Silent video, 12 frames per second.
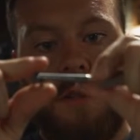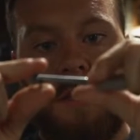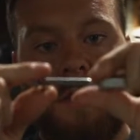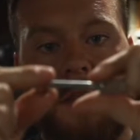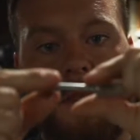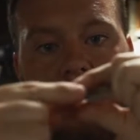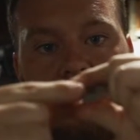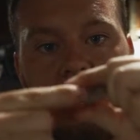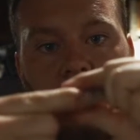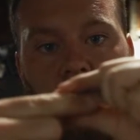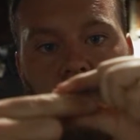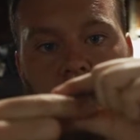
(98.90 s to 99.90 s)
then the
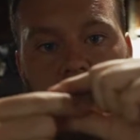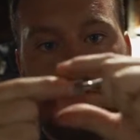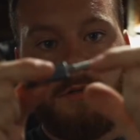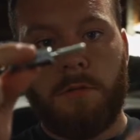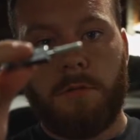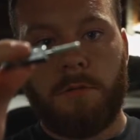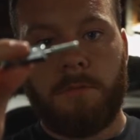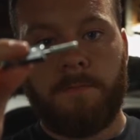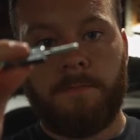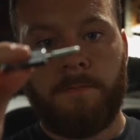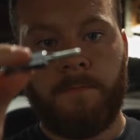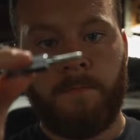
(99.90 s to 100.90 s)
spacer,
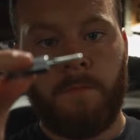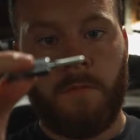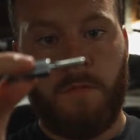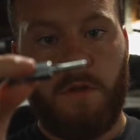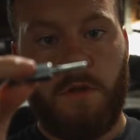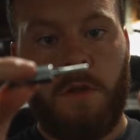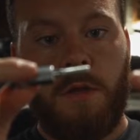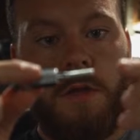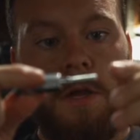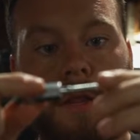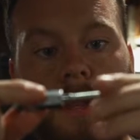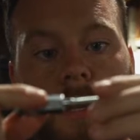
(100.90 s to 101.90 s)

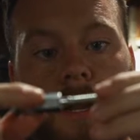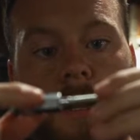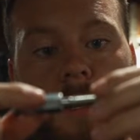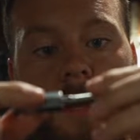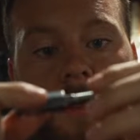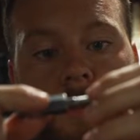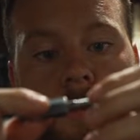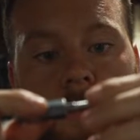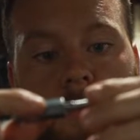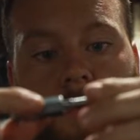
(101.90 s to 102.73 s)
and then another